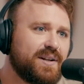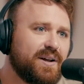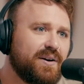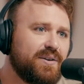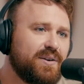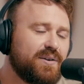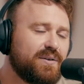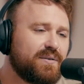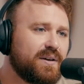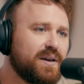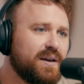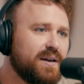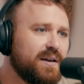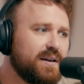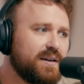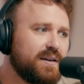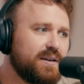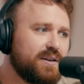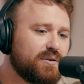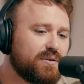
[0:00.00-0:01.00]
You know, you
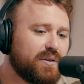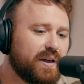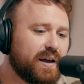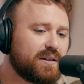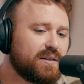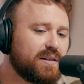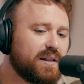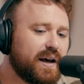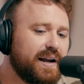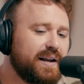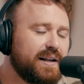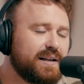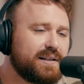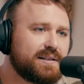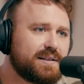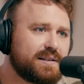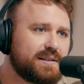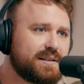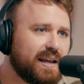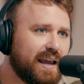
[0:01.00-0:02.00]
you're like lighting
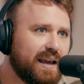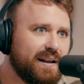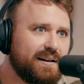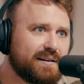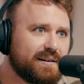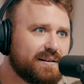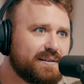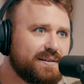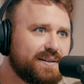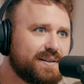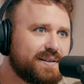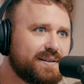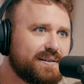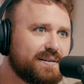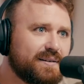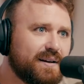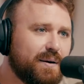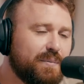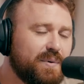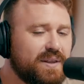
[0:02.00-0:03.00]
to stand-ins.
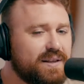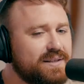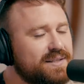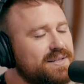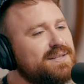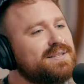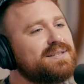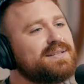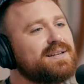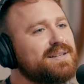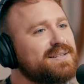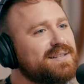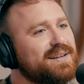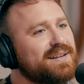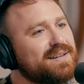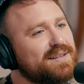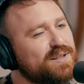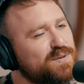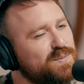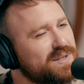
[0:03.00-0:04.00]
I mean, this is such
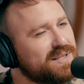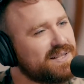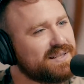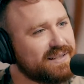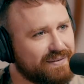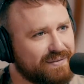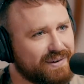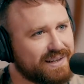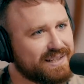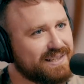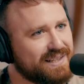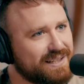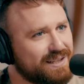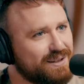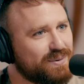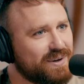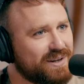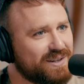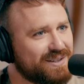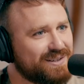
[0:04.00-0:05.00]
like a specific
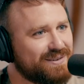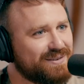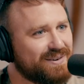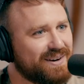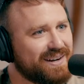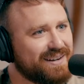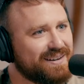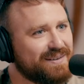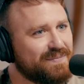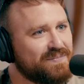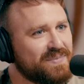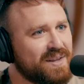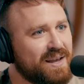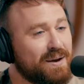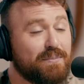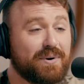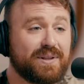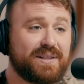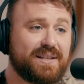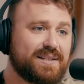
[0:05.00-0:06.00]
situation, right?
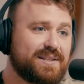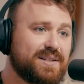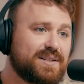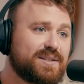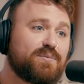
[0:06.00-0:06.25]
But this yeah.